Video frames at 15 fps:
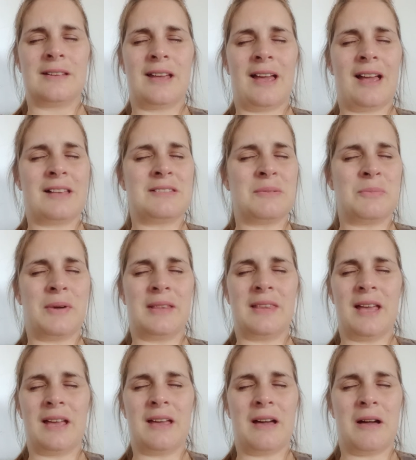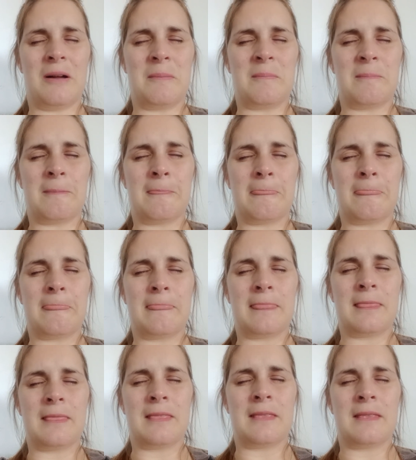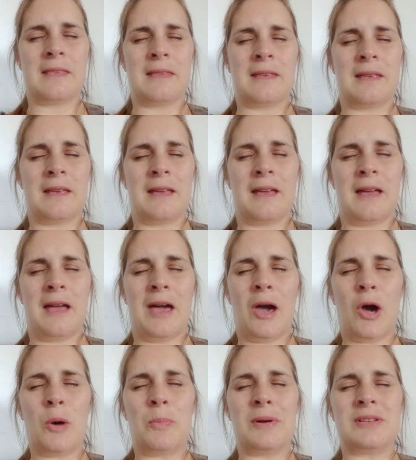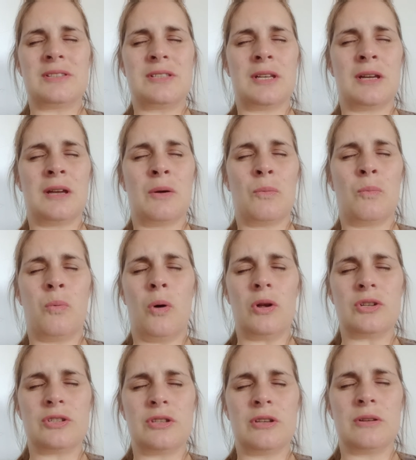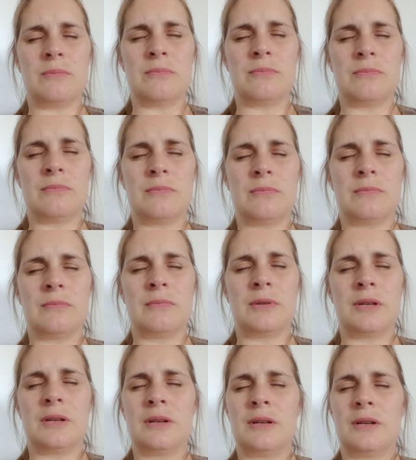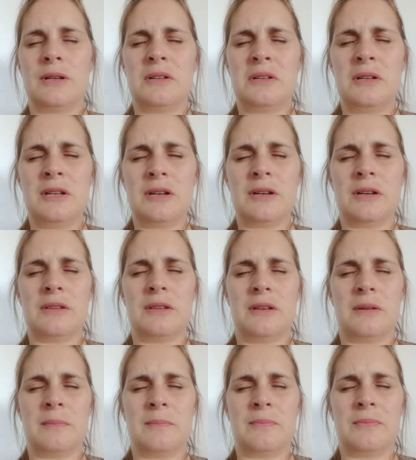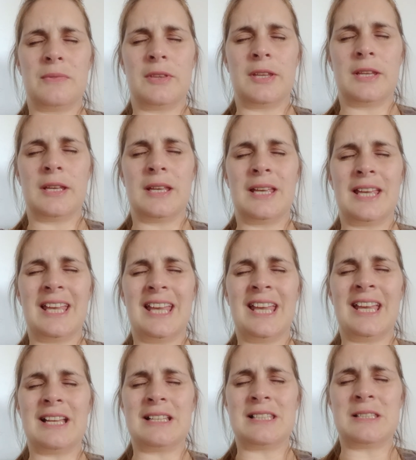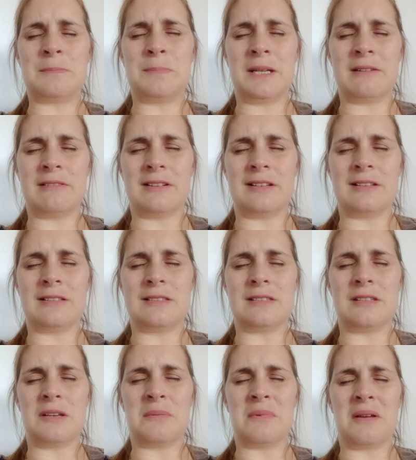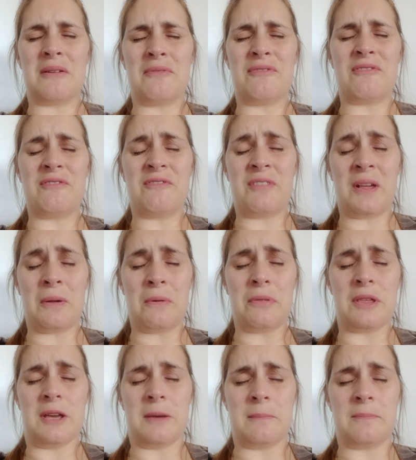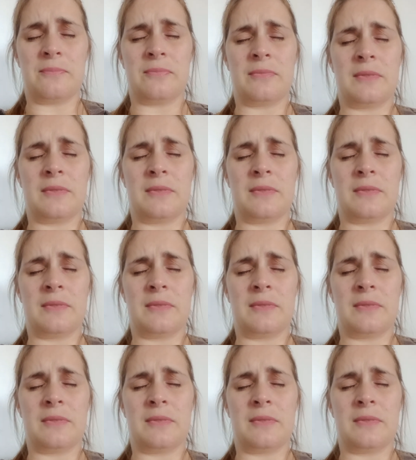as and when they come. Help us to watch them, look at them, experience them, feel them,